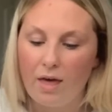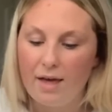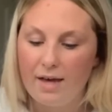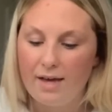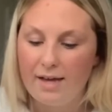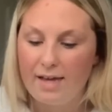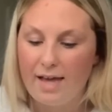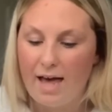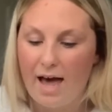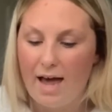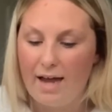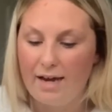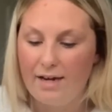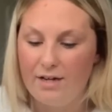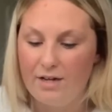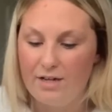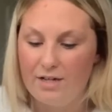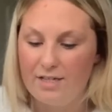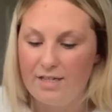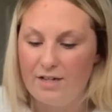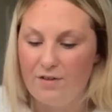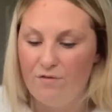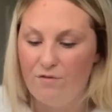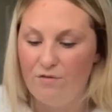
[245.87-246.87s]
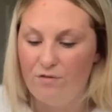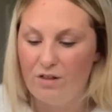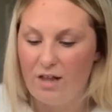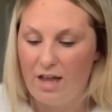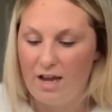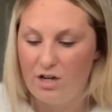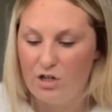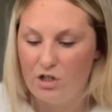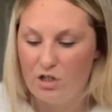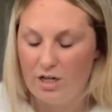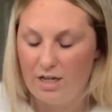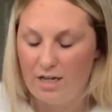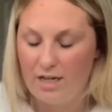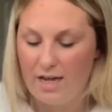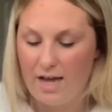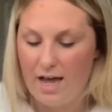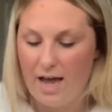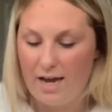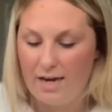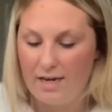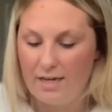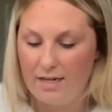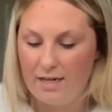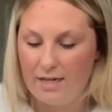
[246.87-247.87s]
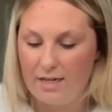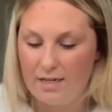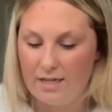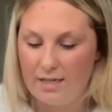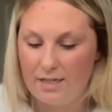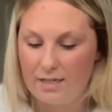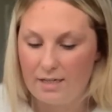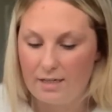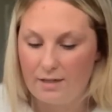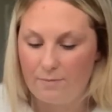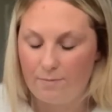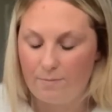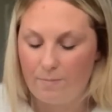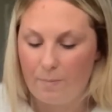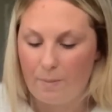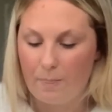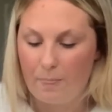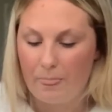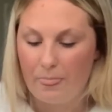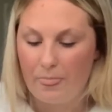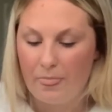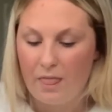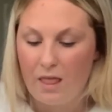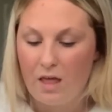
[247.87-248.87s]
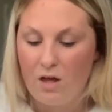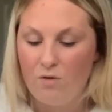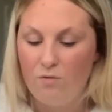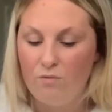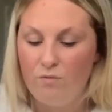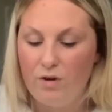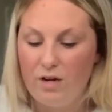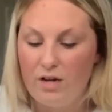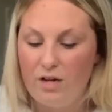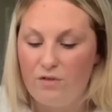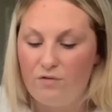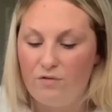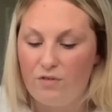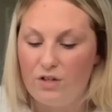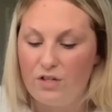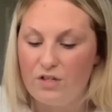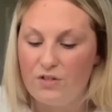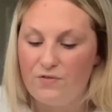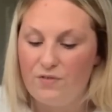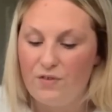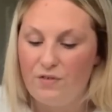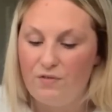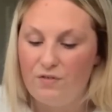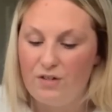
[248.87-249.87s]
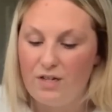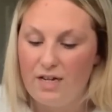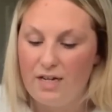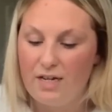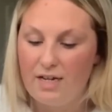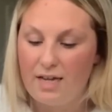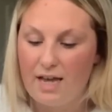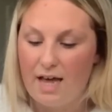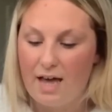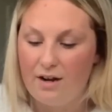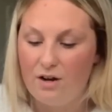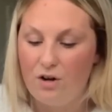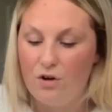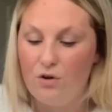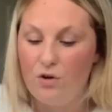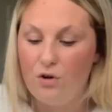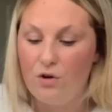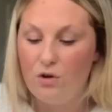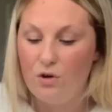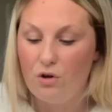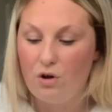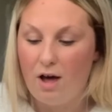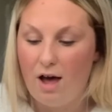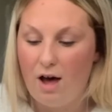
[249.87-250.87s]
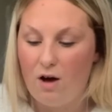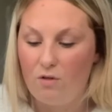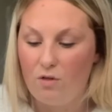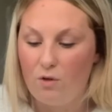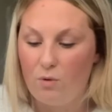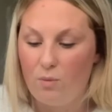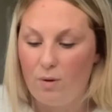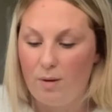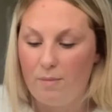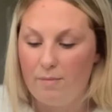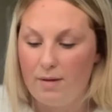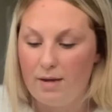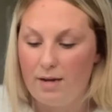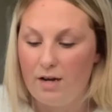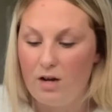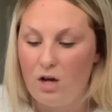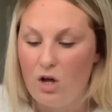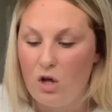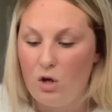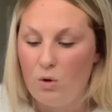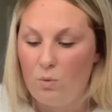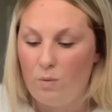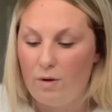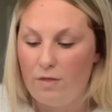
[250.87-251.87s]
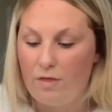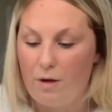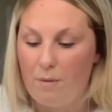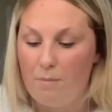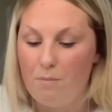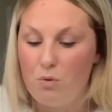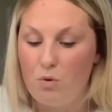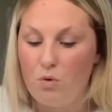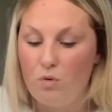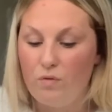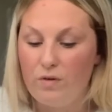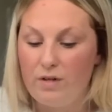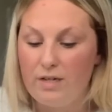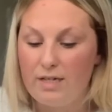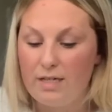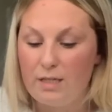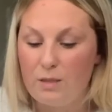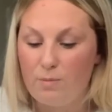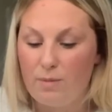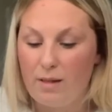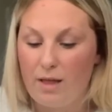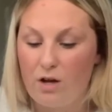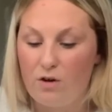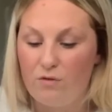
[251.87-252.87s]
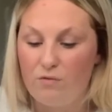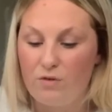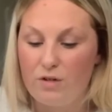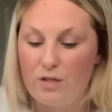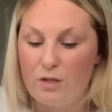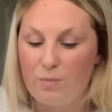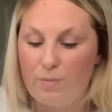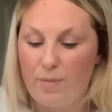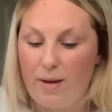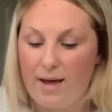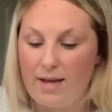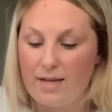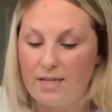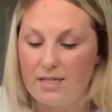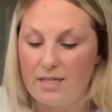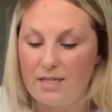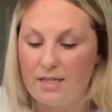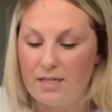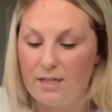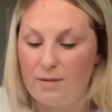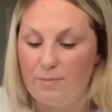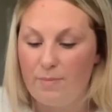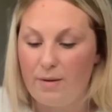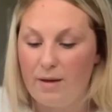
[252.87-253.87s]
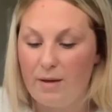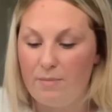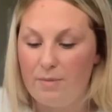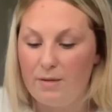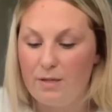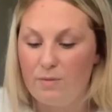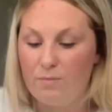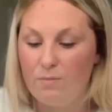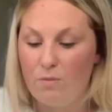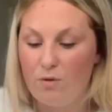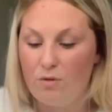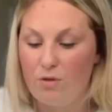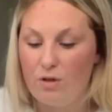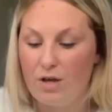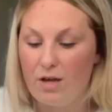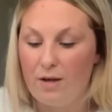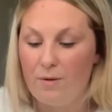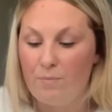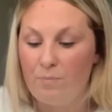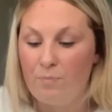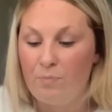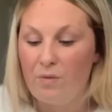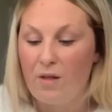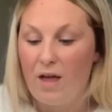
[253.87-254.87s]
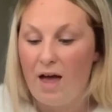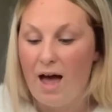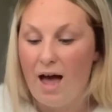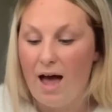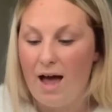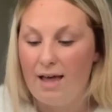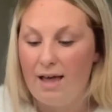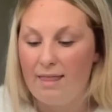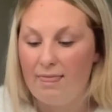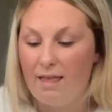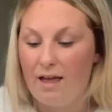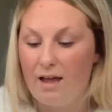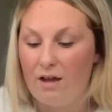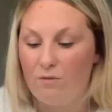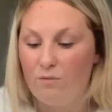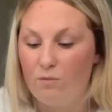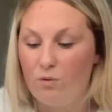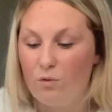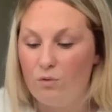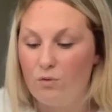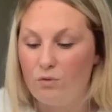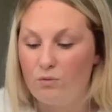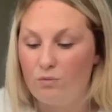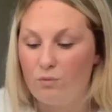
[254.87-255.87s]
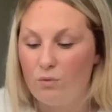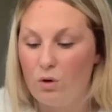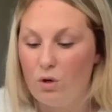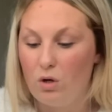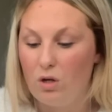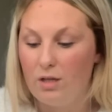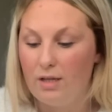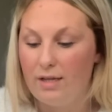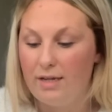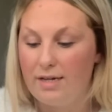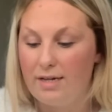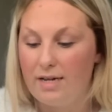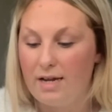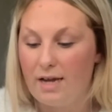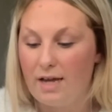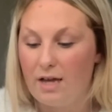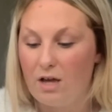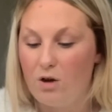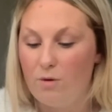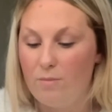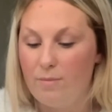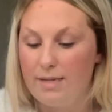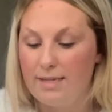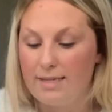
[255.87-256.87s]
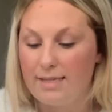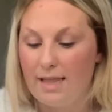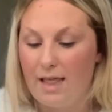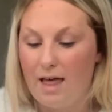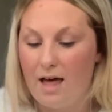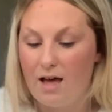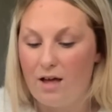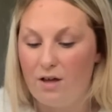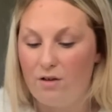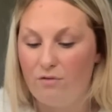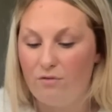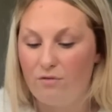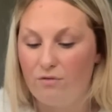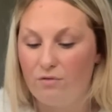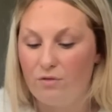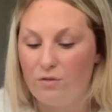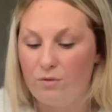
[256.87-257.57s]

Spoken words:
Kindness enfleshed in kindness. Read verse 15 again and note how the women, with a moving display of respect to this baby's mother, highlight Ruth's role in Naomi's life.